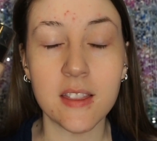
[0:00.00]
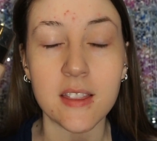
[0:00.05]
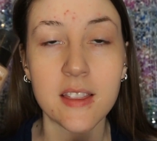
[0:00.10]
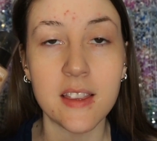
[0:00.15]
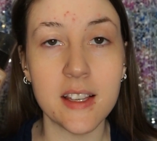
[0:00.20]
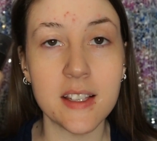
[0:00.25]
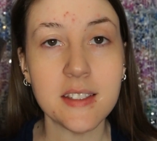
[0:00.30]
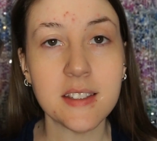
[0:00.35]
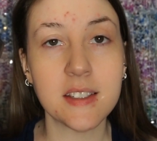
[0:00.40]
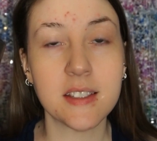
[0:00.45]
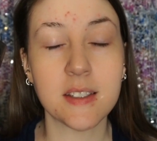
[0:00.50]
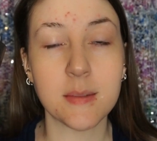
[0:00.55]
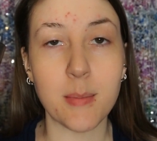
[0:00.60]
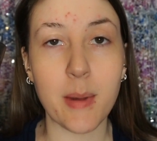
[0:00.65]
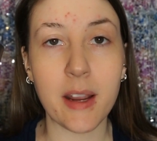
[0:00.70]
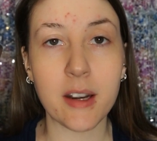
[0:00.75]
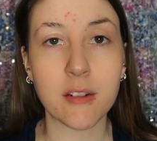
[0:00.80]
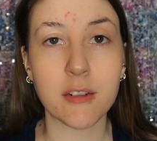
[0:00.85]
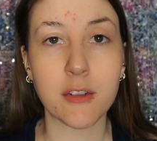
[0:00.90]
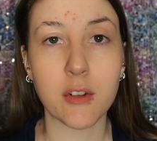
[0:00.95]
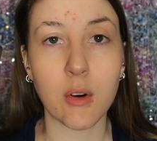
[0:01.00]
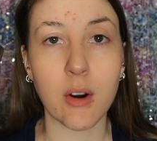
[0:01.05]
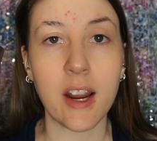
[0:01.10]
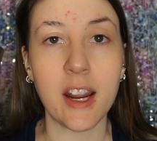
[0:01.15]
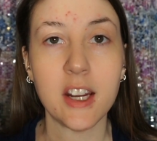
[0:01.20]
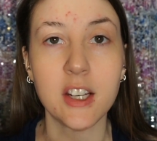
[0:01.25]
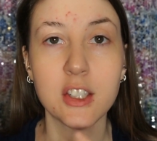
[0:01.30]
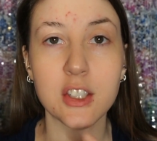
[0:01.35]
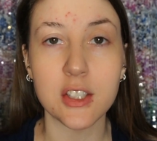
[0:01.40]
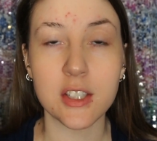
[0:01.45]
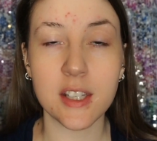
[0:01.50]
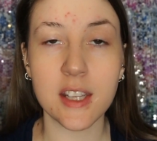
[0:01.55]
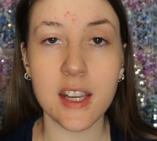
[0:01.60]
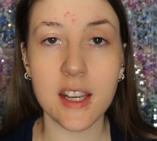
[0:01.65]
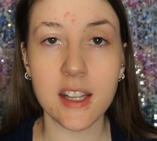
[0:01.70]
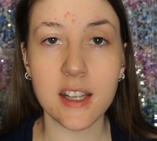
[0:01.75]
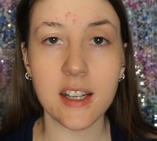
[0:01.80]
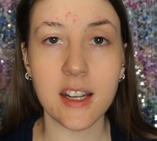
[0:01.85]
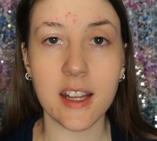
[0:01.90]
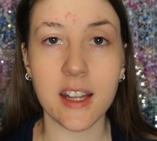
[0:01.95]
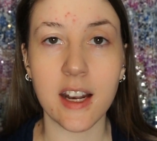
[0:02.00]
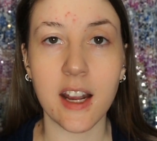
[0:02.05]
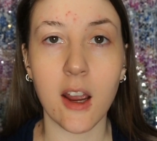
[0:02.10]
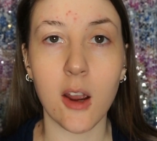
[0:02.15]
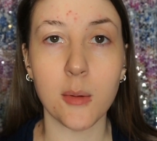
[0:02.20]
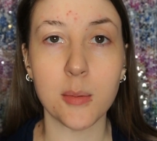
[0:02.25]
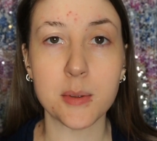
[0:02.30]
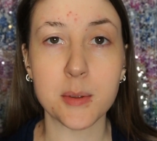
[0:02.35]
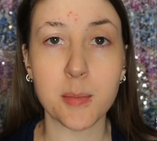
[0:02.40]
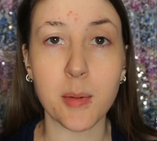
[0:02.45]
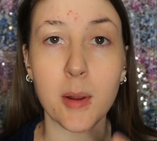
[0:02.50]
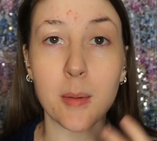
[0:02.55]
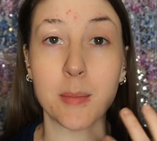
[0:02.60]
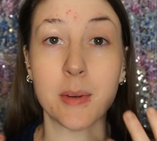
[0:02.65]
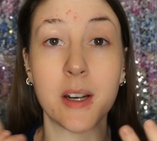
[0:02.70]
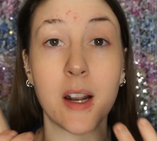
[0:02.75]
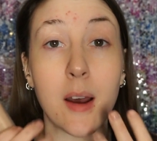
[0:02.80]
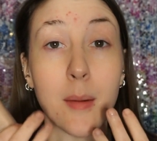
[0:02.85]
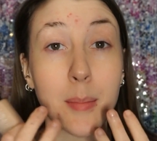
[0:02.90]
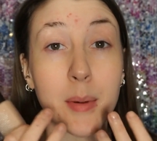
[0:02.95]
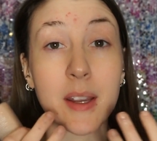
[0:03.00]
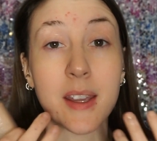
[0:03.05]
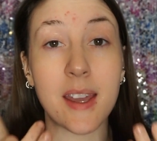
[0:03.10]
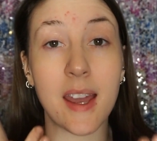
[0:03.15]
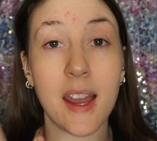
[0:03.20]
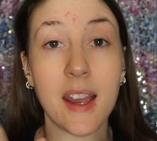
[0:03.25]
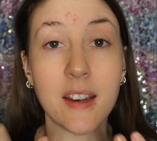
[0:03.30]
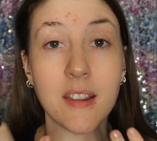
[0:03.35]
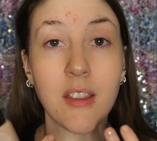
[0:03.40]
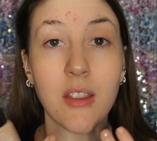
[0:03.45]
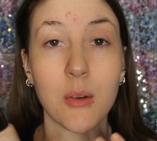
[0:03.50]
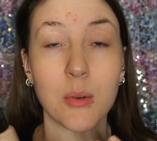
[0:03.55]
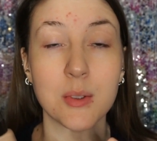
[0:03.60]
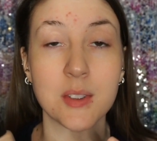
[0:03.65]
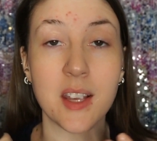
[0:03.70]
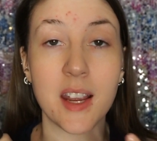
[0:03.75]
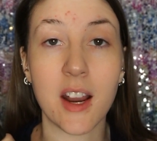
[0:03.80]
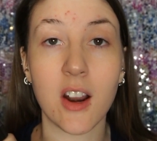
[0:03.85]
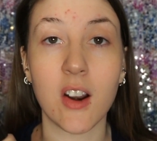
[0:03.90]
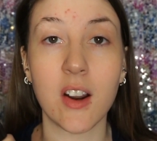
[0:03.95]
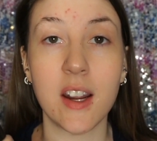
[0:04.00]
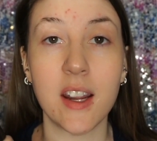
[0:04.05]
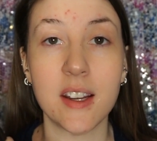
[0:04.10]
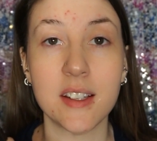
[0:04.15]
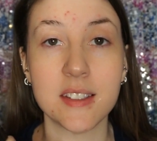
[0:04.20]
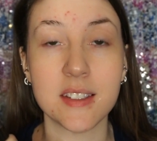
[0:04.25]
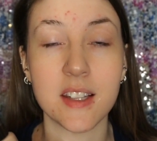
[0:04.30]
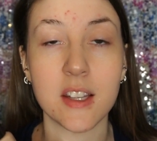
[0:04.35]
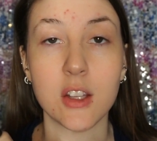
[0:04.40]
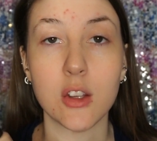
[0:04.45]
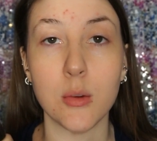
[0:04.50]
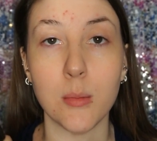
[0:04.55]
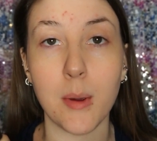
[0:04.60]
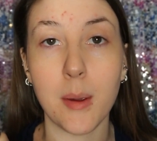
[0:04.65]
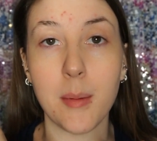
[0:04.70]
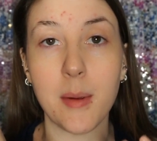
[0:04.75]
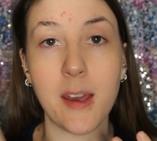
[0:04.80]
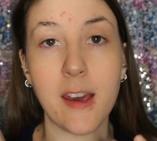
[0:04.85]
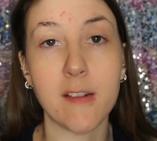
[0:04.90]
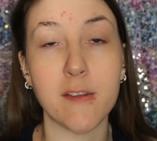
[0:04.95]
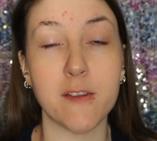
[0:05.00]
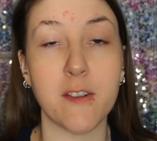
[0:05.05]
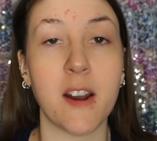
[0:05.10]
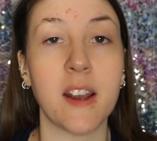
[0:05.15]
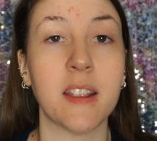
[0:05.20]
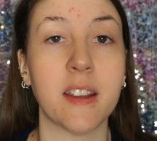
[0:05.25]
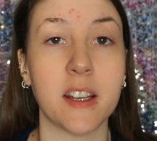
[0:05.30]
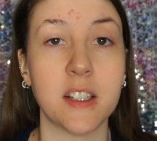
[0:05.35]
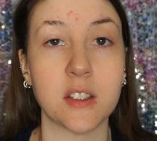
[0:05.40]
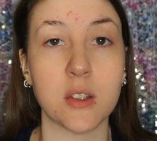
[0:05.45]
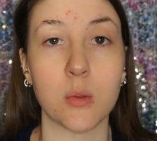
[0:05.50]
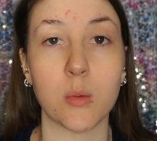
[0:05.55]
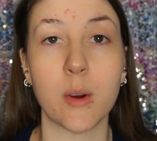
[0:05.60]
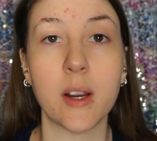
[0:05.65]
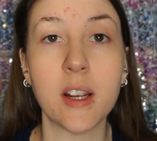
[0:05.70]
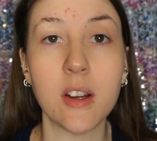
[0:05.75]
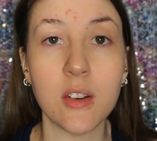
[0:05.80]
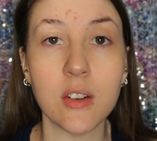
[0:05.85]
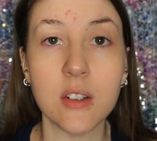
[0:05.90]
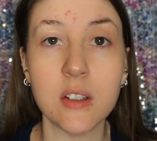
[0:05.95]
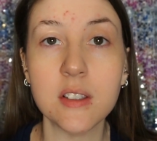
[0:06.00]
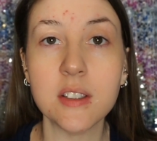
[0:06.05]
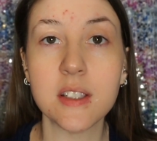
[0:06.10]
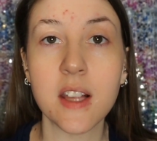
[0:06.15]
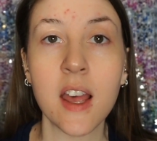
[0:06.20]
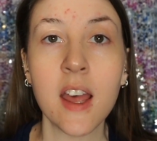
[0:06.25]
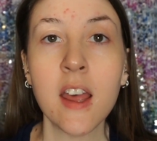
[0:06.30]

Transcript: This is meant for aged skin. It helps plump it up again, those areas that you maybe have fine lines or wrinkles.